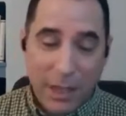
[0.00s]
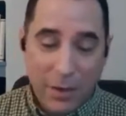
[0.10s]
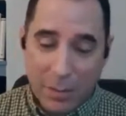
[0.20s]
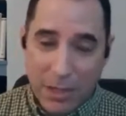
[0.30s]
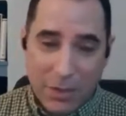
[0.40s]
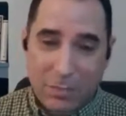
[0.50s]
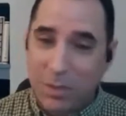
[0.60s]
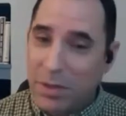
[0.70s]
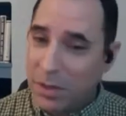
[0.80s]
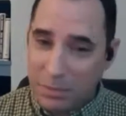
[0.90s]
our magic
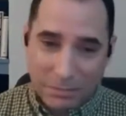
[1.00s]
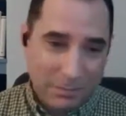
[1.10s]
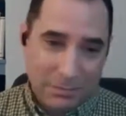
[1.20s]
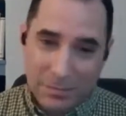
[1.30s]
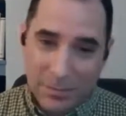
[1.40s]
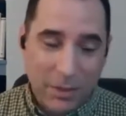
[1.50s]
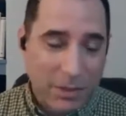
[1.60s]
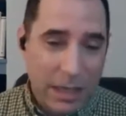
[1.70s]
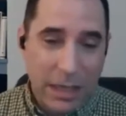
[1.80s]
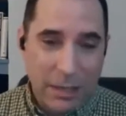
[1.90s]
pill, you're
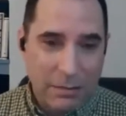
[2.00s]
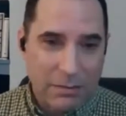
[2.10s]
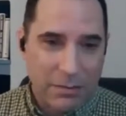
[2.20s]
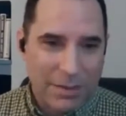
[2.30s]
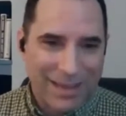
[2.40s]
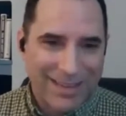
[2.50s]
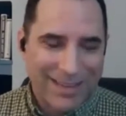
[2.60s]
dead. Yeah.